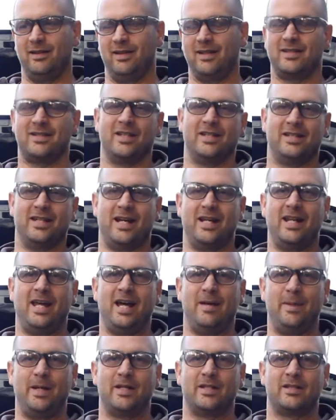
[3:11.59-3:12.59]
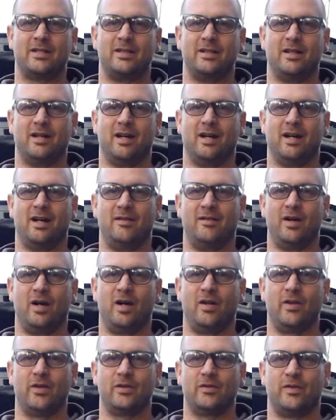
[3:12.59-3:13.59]
it's the dynamics of
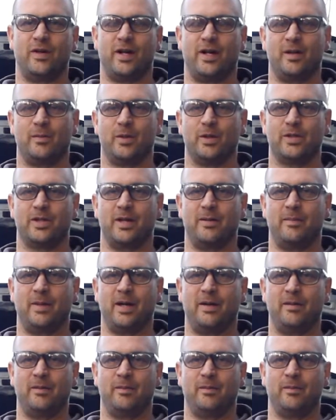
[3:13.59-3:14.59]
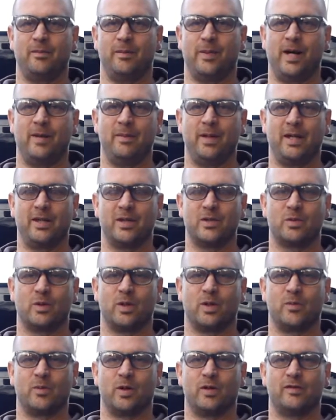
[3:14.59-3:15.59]
all those variables that might make this
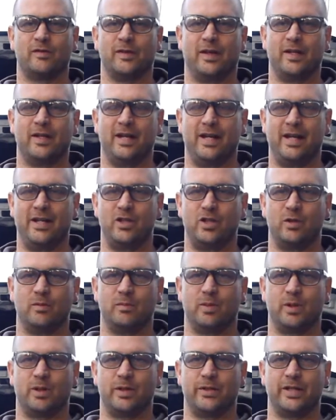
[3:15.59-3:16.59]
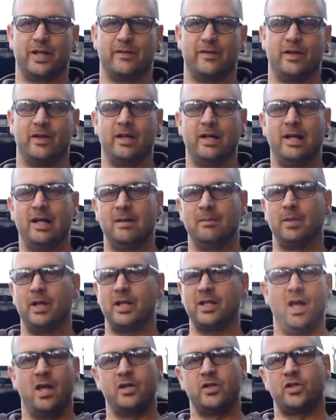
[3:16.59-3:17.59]
one of the more fun engine pulls ever.
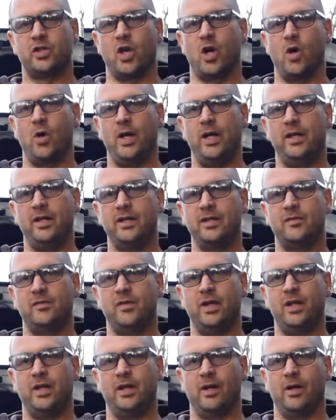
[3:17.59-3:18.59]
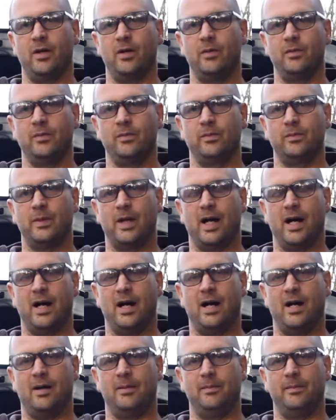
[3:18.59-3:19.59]
Plus, so in this video,
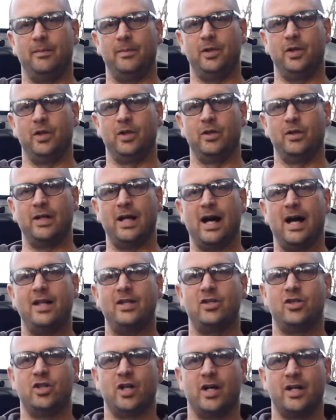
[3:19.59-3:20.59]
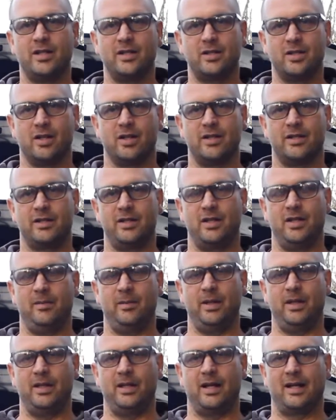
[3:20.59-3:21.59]
you're not just going to see
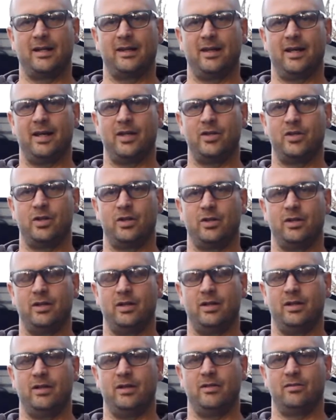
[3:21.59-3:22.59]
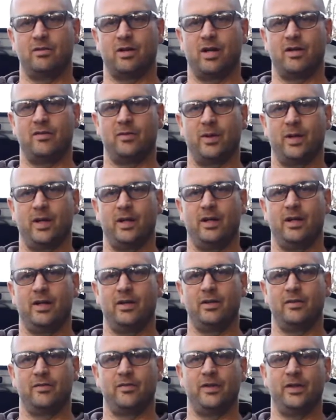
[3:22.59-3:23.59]
me yank the engine in the driveway
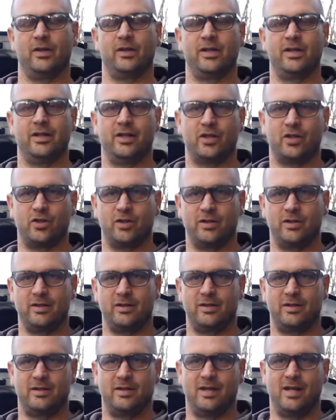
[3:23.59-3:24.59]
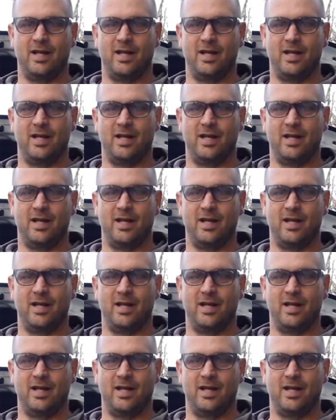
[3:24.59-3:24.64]
under field conditions.